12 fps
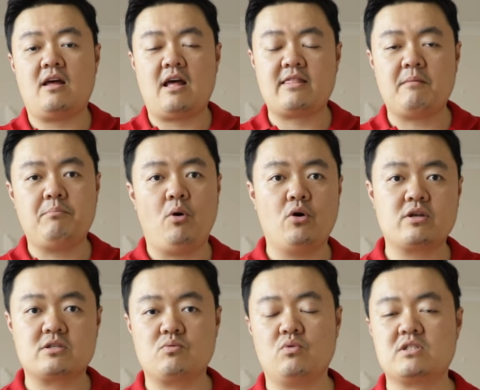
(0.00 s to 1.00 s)
At that
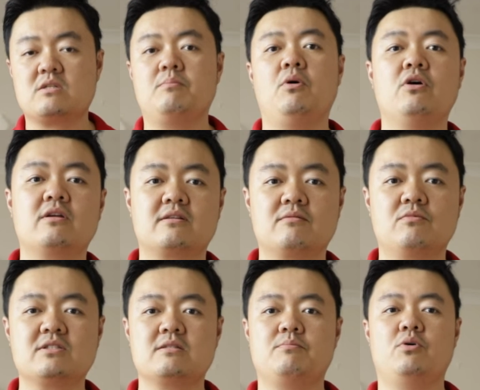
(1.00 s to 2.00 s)
point, what's the point?
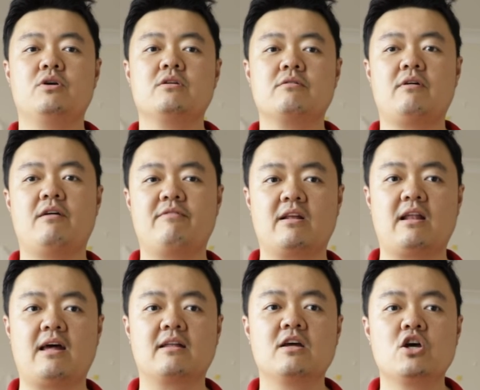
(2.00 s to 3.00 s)
What's the point of having
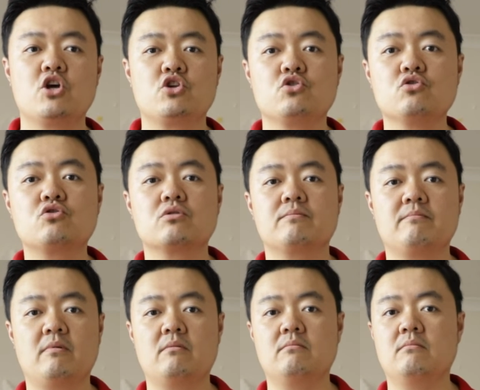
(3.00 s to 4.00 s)
that? You
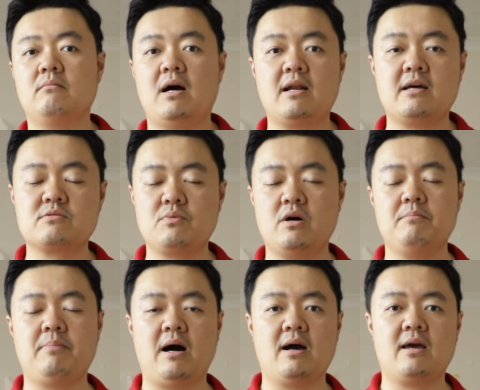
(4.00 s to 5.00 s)
might as well
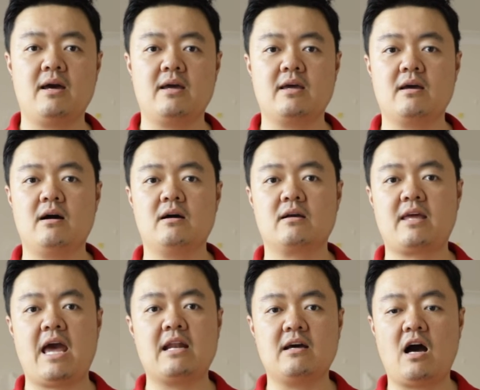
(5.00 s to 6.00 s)
buy a
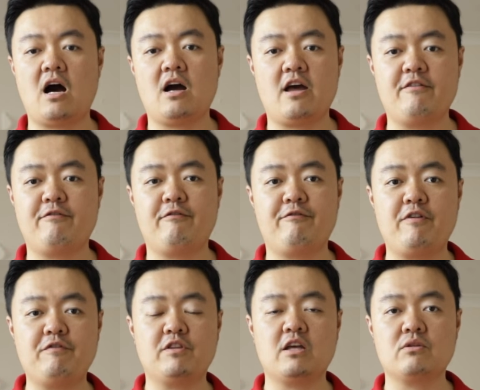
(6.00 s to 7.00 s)
Canon RF
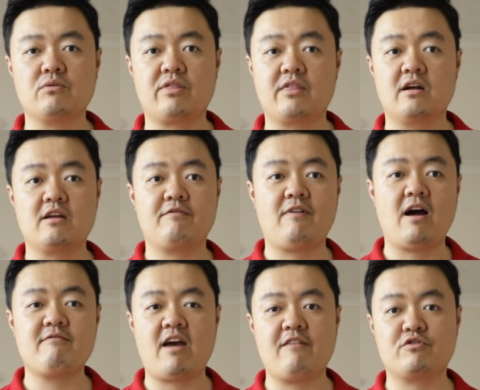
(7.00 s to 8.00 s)

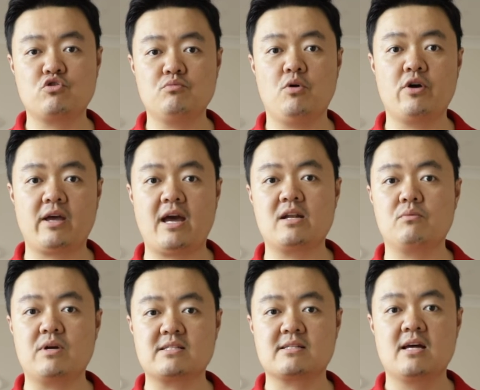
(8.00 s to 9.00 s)
15-35 f2.8
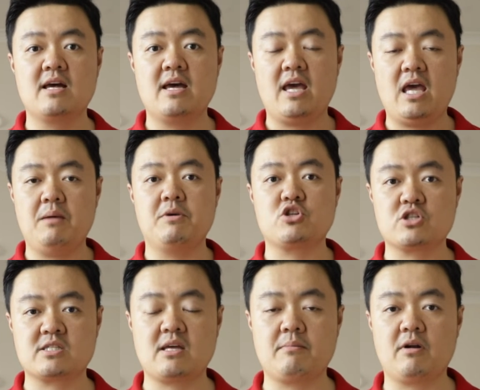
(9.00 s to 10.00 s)
with image
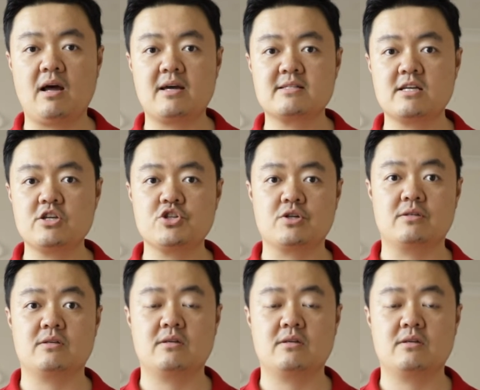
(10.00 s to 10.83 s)
stabilization.